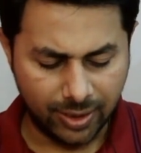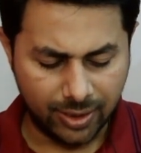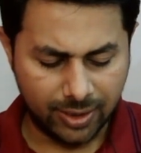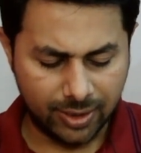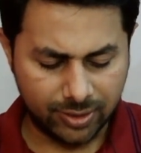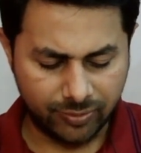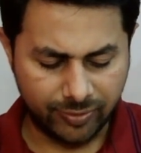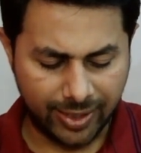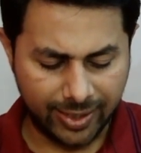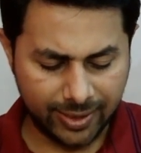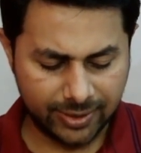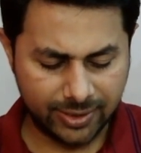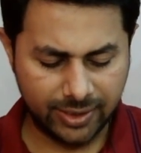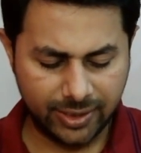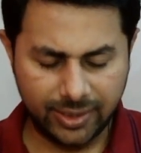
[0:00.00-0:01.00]
So y is
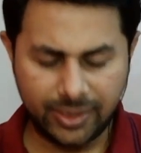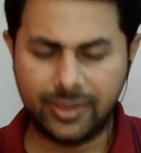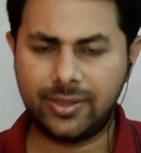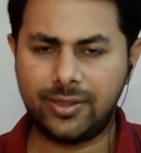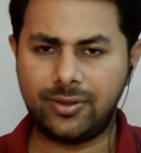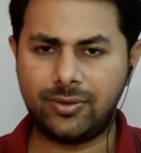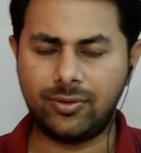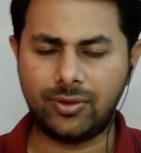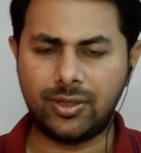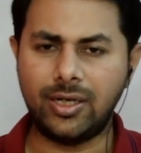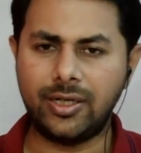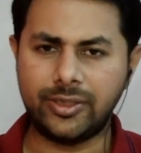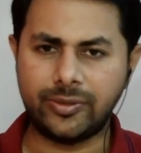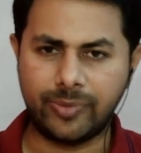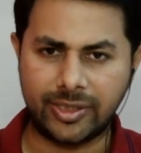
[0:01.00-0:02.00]
the total
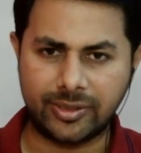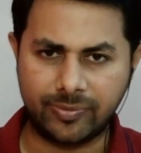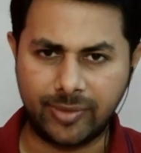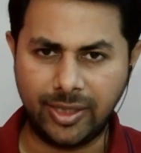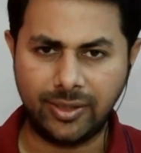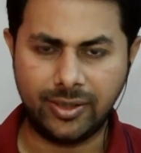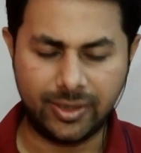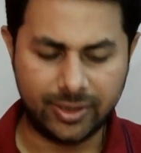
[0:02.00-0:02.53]
displacement,